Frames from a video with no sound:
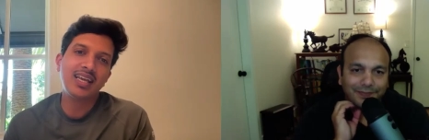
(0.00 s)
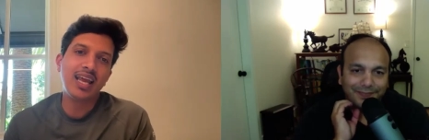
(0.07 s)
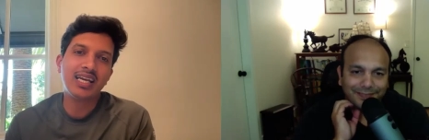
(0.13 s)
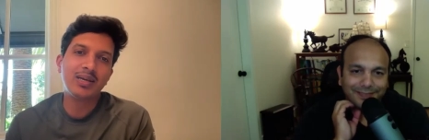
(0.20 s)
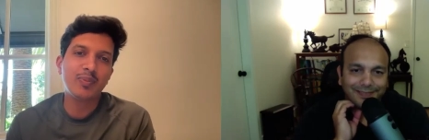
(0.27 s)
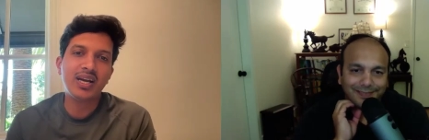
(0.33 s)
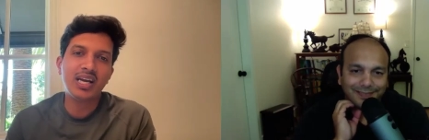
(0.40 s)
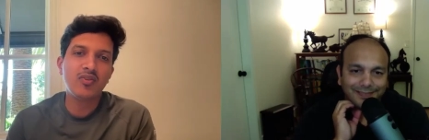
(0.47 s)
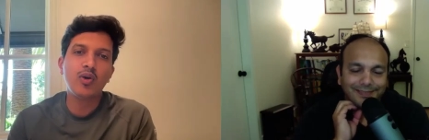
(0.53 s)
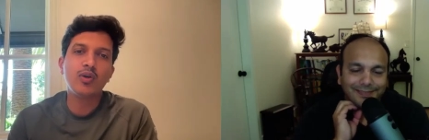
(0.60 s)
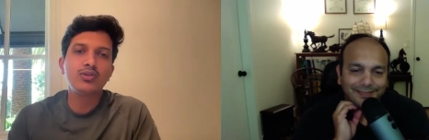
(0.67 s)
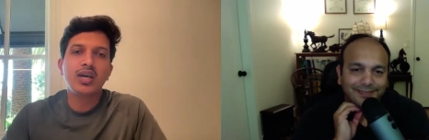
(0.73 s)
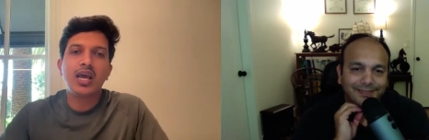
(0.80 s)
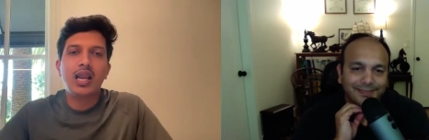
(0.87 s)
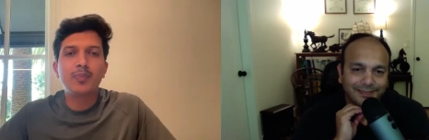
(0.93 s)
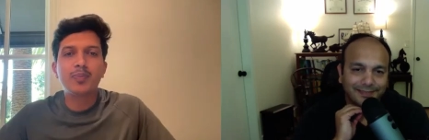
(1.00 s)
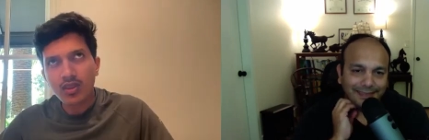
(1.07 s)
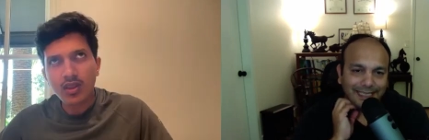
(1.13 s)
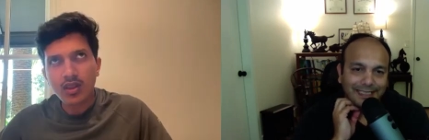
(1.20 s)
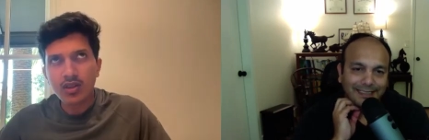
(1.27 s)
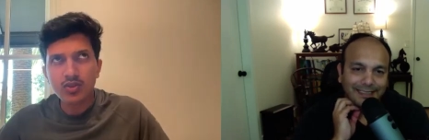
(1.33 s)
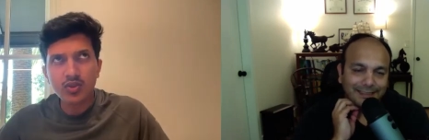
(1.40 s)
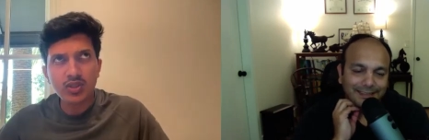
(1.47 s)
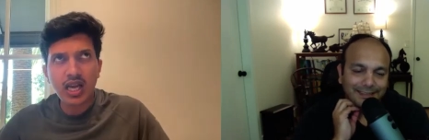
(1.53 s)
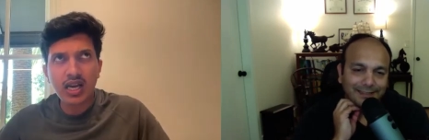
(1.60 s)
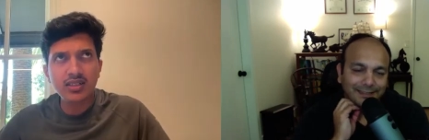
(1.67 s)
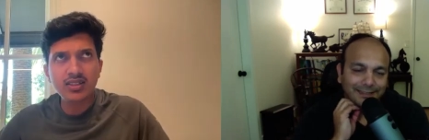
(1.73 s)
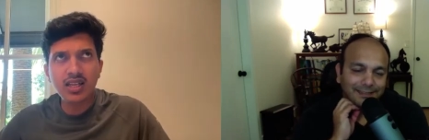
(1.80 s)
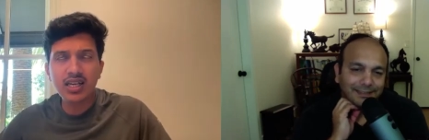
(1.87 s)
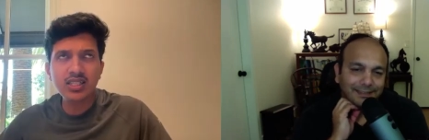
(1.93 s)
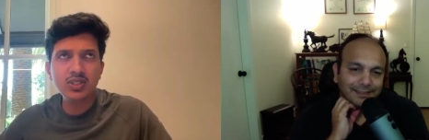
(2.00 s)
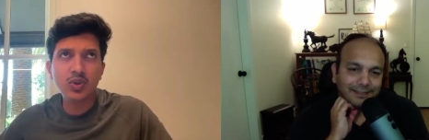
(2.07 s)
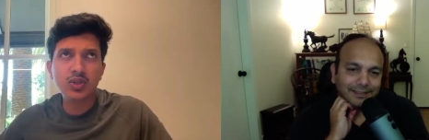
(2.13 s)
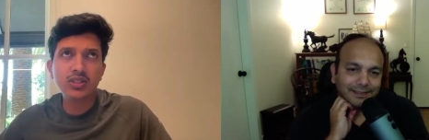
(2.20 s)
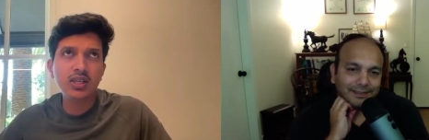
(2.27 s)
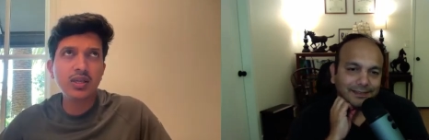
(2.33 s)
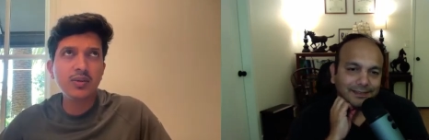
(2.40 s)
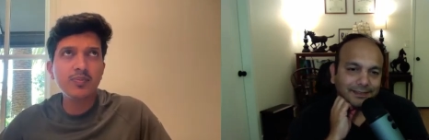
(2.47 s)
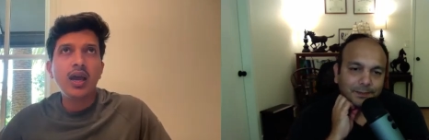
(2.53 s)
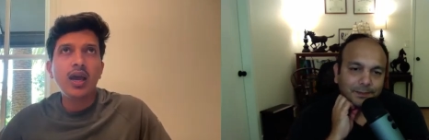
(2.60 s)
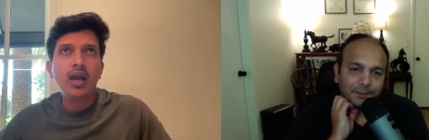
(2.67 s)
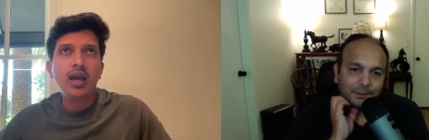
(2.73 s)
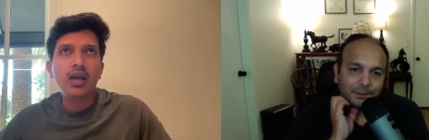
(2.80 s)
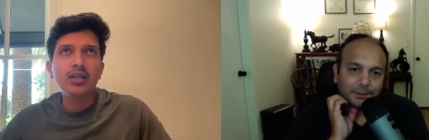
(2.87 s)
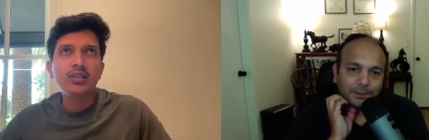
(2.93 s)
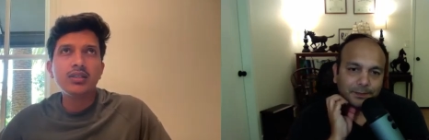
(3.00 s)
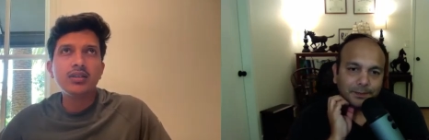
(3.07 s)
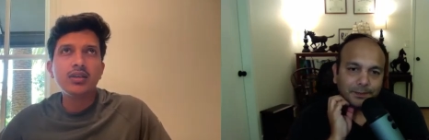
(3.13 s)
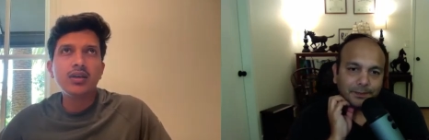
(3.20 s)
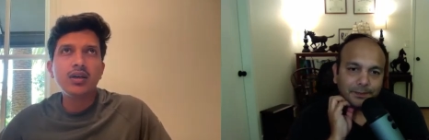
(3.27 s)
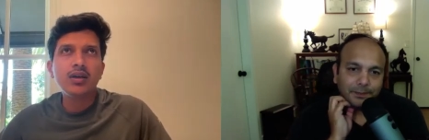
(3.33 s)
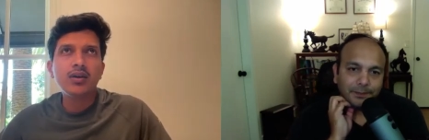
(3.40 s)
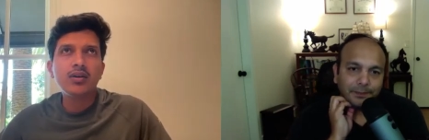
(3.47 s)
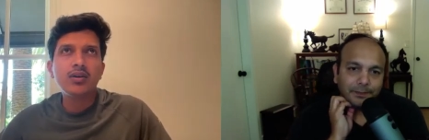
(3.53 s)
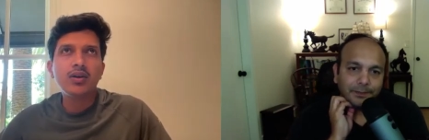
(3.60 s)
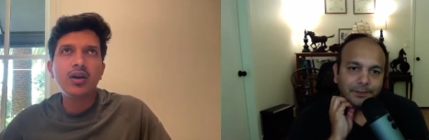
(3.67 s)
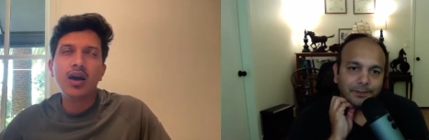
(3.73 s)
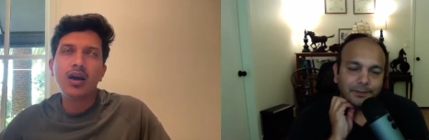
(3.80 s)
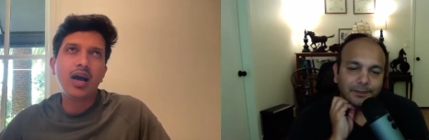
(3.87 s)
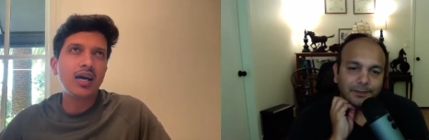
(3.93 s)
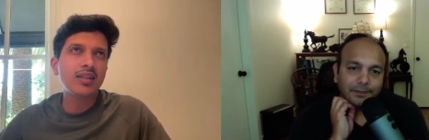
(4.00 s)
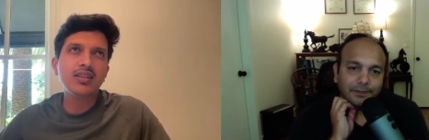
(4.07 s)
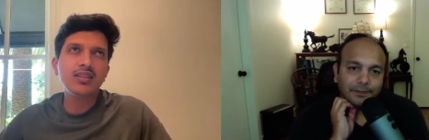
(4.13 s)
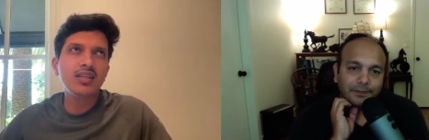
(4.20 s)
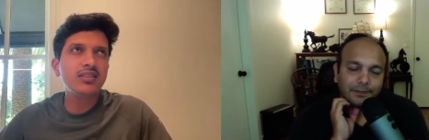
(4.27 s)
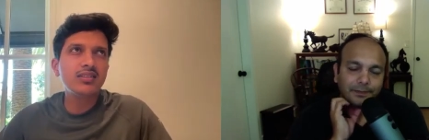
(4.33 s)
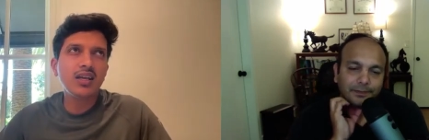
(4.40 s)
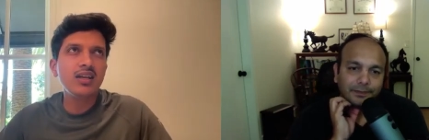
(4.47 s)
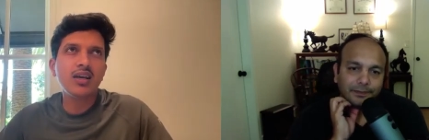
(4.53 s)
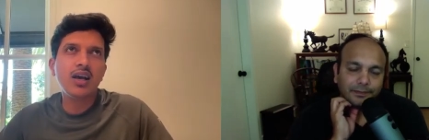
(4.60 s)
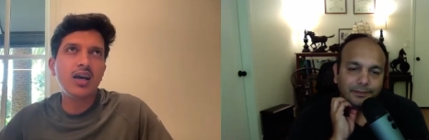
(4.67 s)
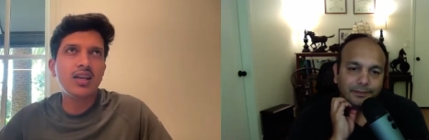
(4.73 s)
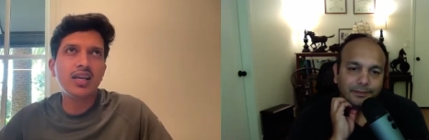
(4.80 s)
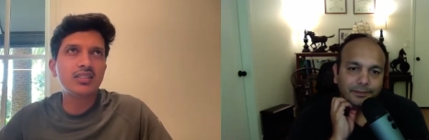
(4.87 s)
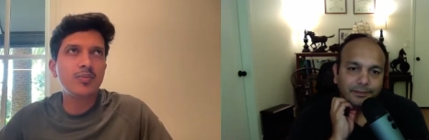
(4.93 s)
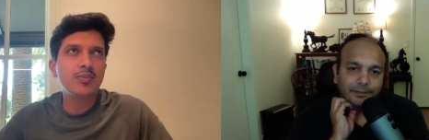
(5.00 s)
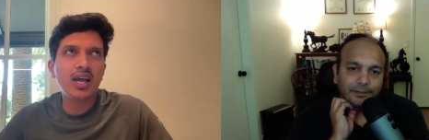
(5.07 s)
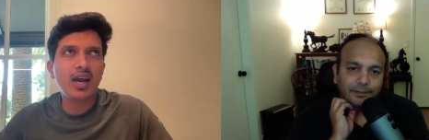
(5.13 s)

Speaker 1: yeah, it might have also helped. Nice. So that that is one thing, and uh, other things are, are, uh, like similar.